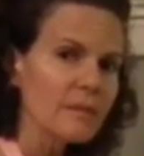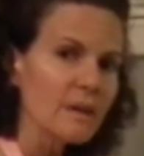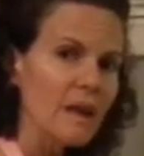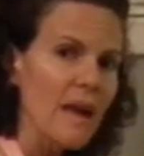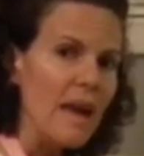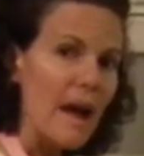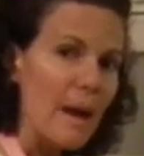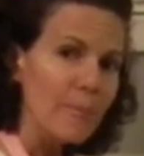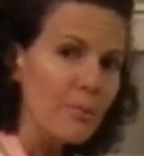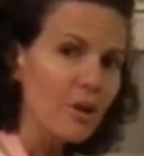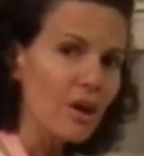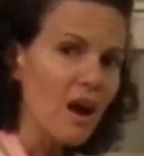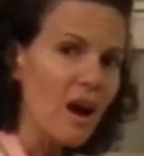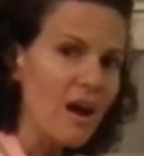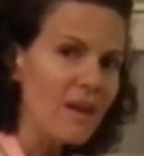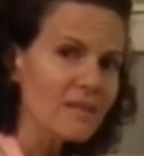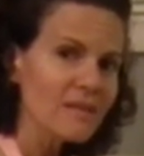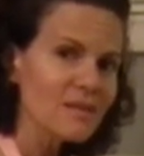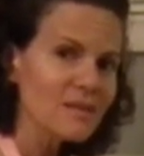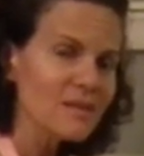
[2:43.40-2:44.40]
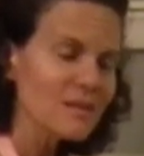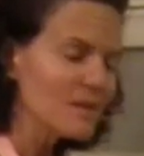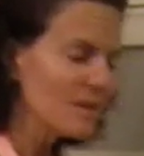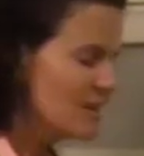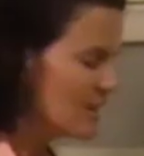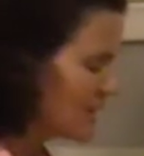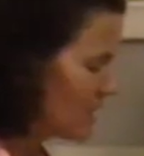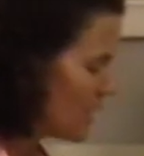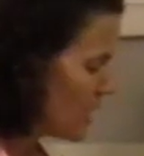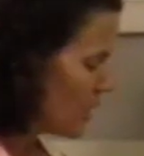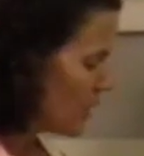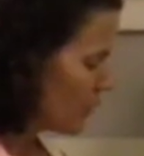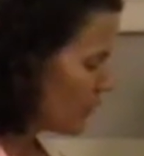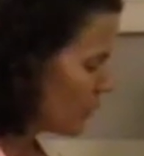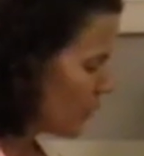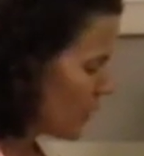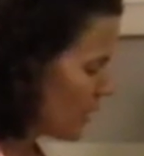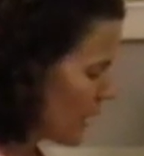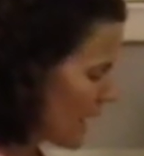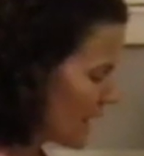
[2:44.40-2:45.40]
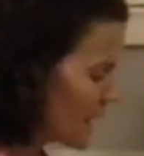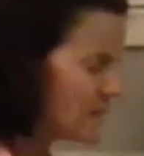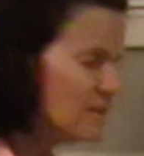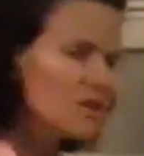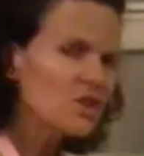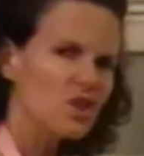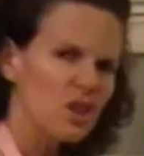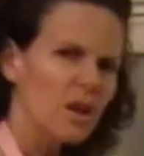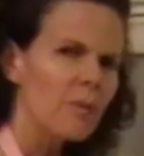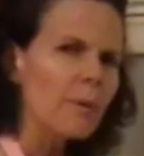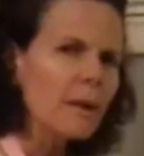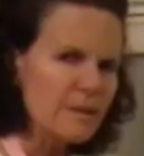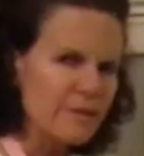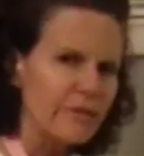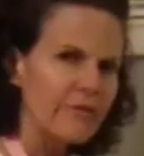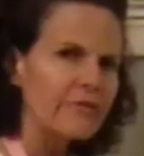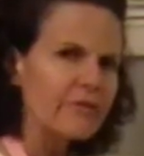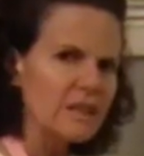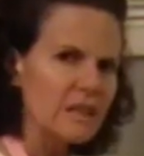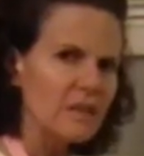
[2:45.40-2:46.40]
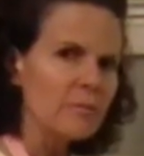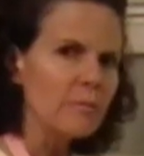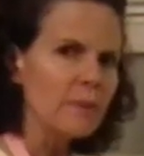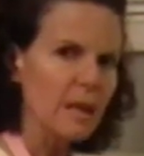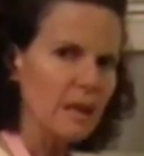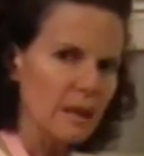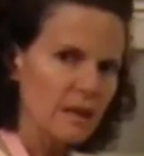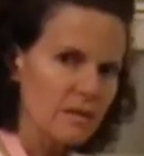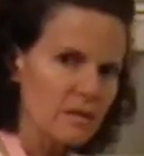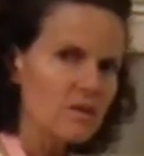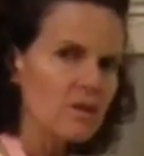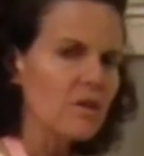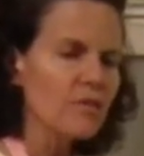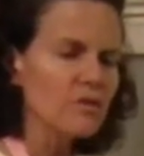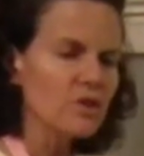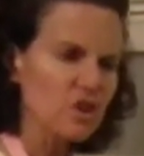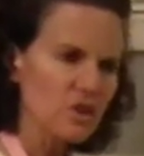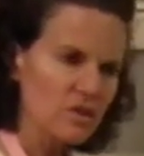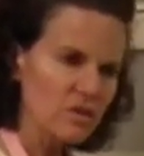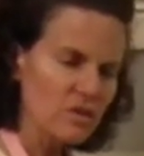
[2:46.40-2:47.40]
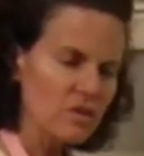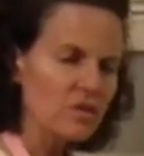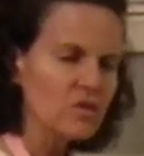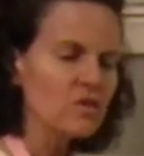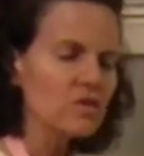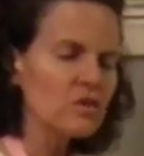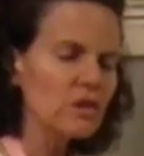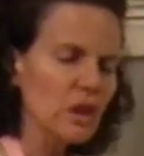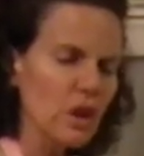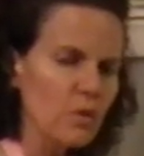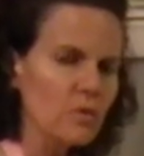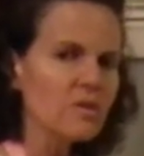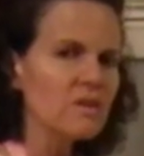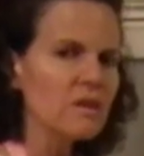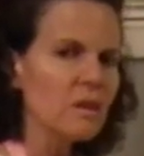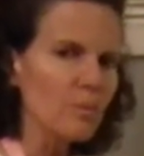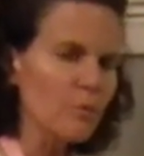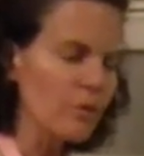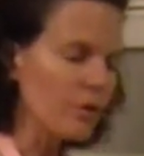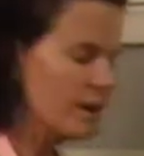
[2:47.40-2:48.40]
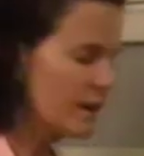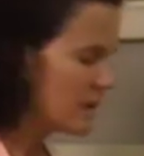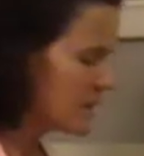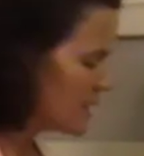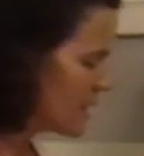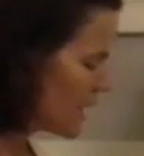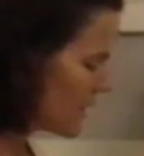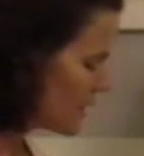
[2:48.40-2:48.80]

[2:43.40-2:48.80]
apricots for, I guess it took about 15 minutes of just slow simmering to get